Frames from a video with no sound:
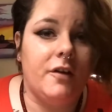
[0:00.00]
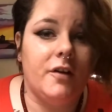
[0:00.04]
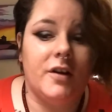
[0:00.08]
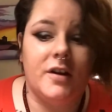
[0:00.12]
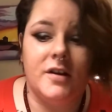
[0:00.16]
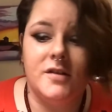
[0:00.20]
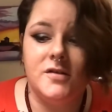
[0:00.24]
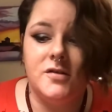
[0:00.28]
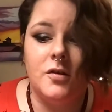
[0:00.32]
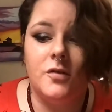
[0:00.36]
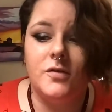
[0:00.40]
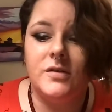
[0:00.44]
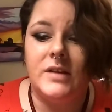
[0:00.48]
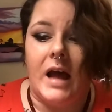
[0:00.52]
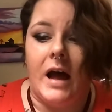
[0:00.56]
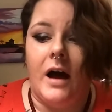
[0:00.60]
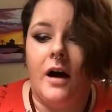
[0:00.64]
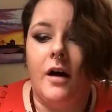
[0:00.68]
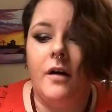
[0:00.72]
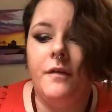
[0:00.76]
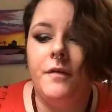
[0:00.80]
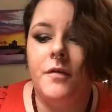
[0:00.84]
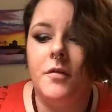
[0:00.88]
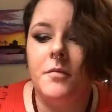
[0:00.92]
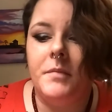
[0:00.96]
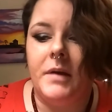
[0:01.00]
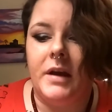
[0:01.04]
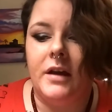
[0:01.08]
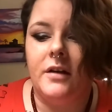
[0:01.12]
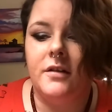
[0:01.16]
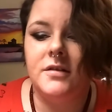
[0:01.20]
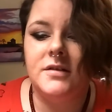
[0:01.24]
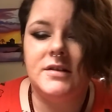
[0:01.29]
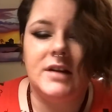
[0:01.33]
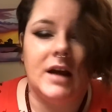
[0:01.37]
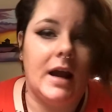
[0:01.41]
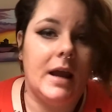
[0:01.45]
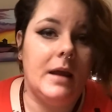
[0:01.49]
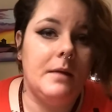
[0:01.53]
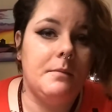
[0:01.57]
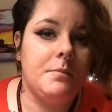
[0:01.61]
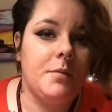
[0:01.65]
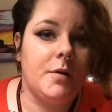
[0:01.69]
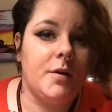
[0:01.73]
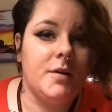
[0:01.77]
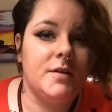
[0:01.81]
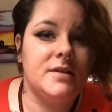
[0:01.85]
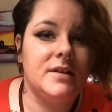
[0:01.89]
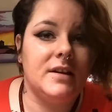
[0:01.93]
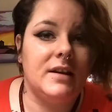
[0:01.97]
Because those alpha male type
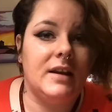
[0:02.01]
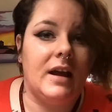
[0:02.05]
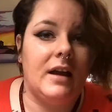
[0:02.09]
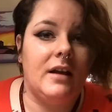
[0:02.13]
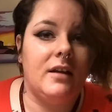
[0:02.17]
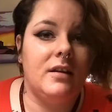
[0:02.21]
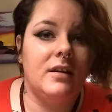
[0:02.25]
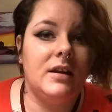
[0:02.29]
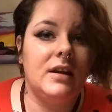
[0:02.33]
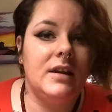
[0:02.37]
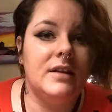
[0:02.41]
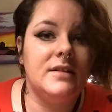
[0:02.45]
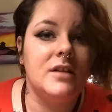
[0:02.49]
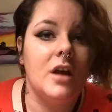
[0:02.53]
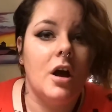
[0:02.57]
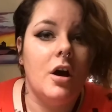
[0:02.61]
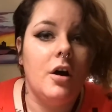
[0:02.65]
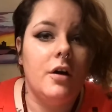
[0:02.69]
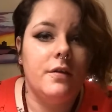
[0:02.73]
personalities,